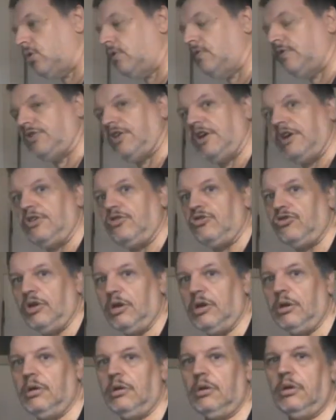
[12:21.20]
of danger
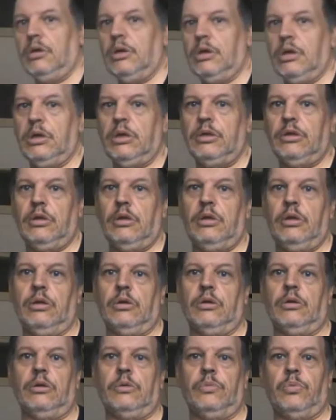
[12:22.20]

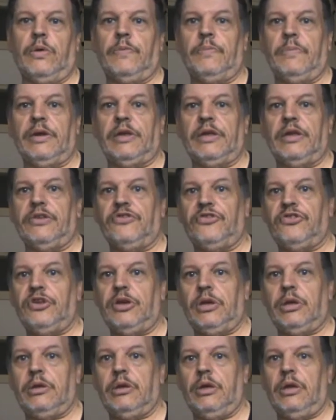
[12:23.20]
with making
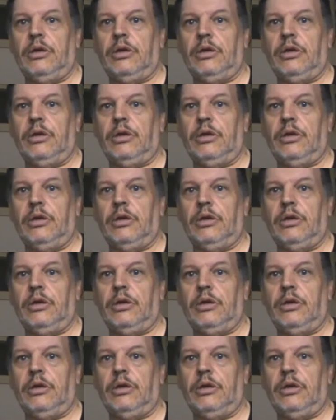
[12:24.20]
zinc